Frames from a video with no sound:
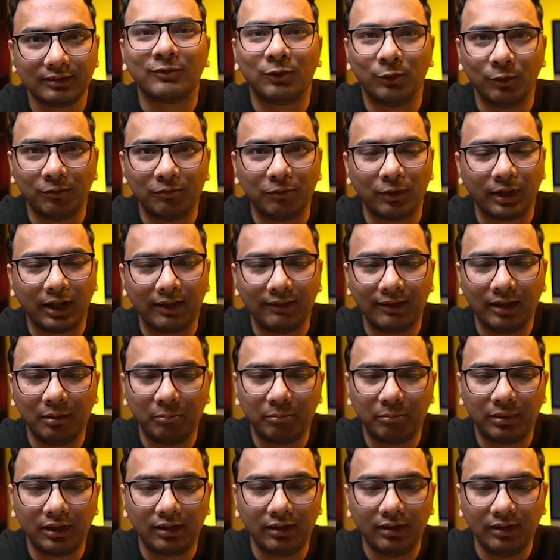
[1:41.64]
So for
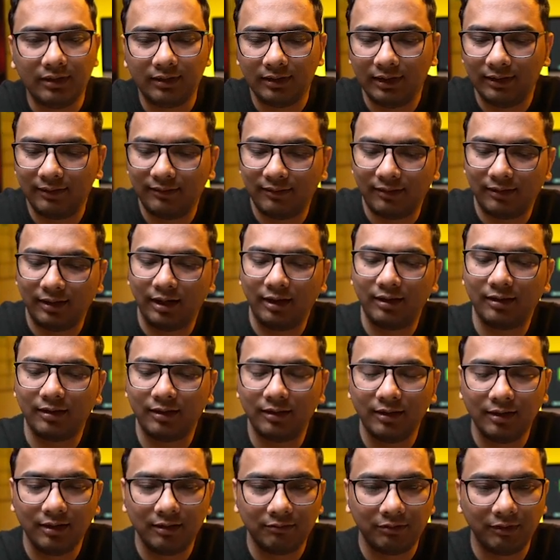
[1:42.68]
example, let's take
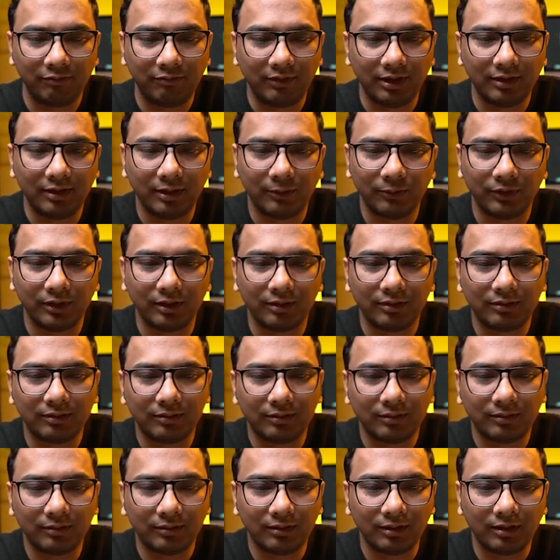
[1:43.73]
50,000
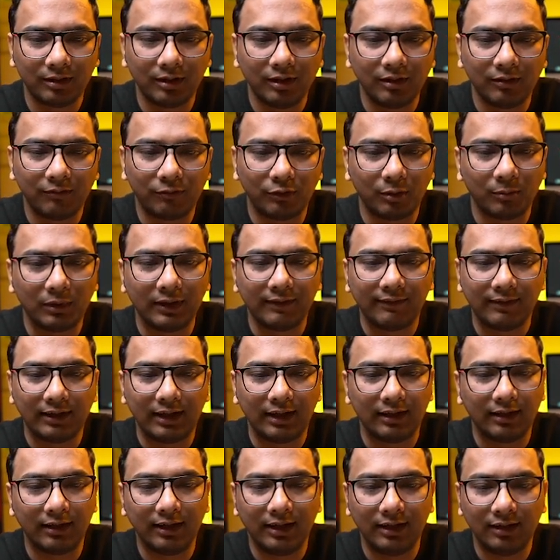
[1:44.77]
from our
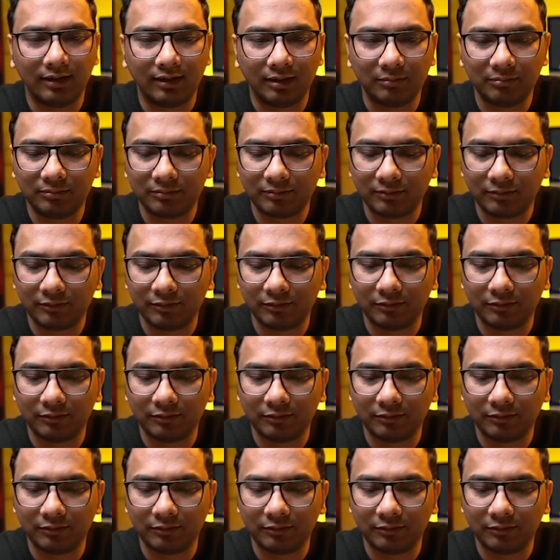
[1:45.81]
salary income,